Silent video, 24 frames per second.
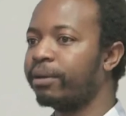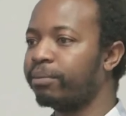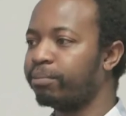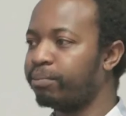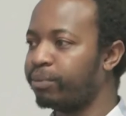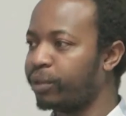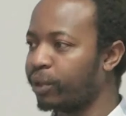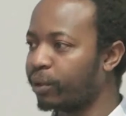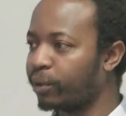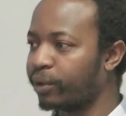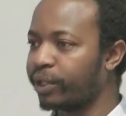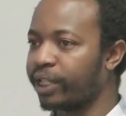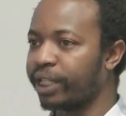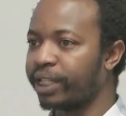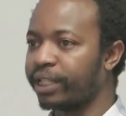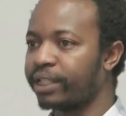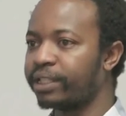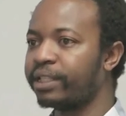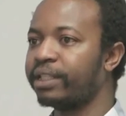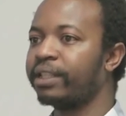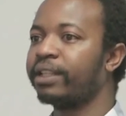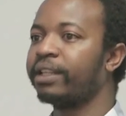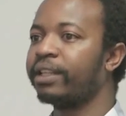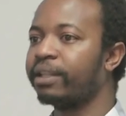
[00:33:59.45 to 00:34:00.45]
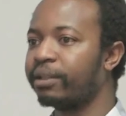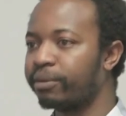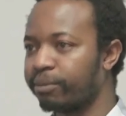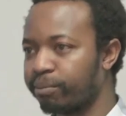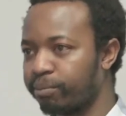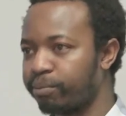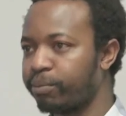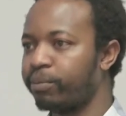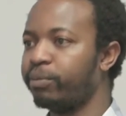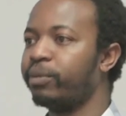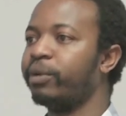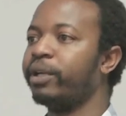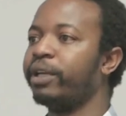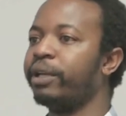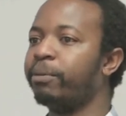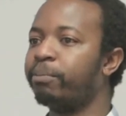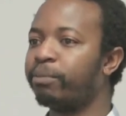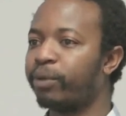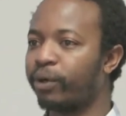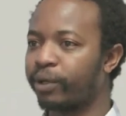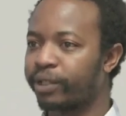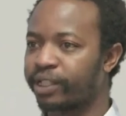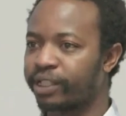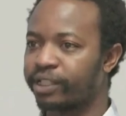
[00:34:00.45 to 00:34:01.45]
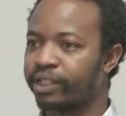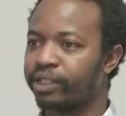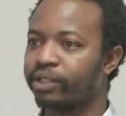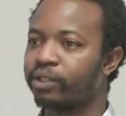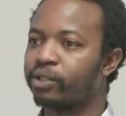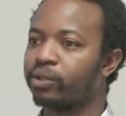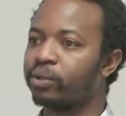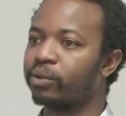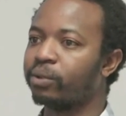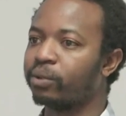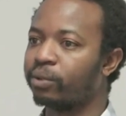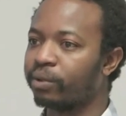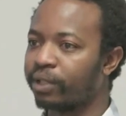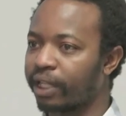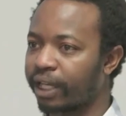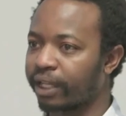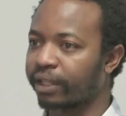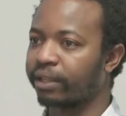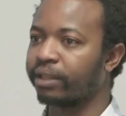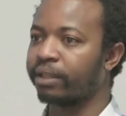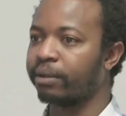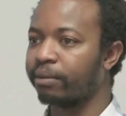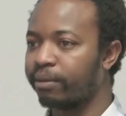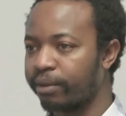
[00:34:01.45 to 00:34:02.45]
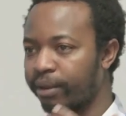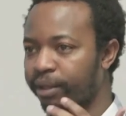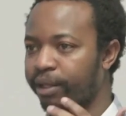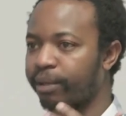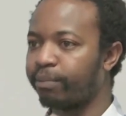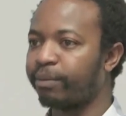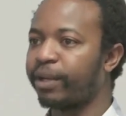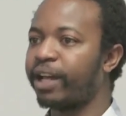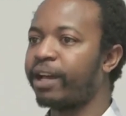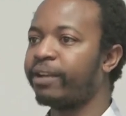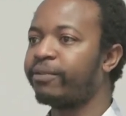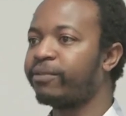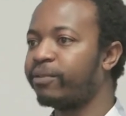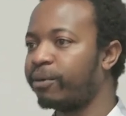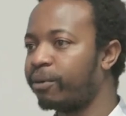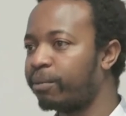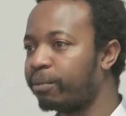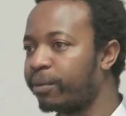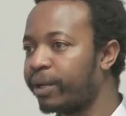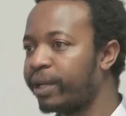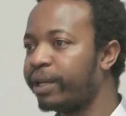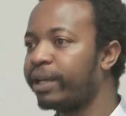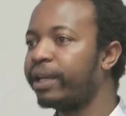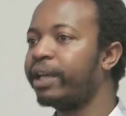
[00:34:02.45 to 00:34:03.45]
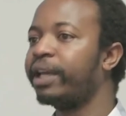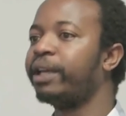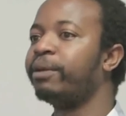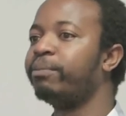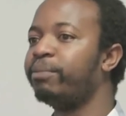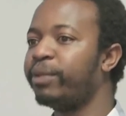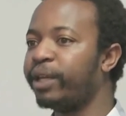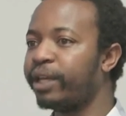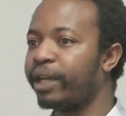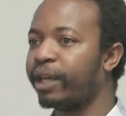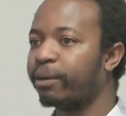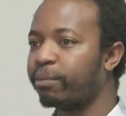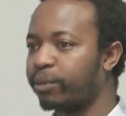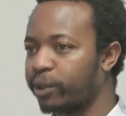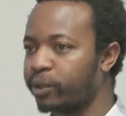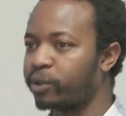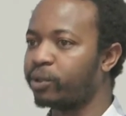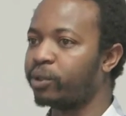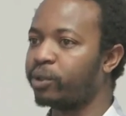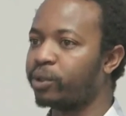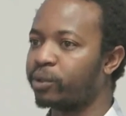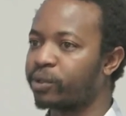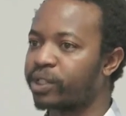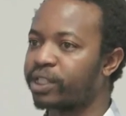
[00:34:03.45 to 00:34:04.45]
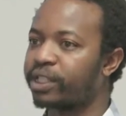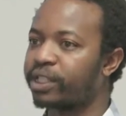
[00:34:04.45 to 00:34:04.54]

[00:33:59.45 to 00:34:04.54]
build it, import it into like the, the platform and be able to use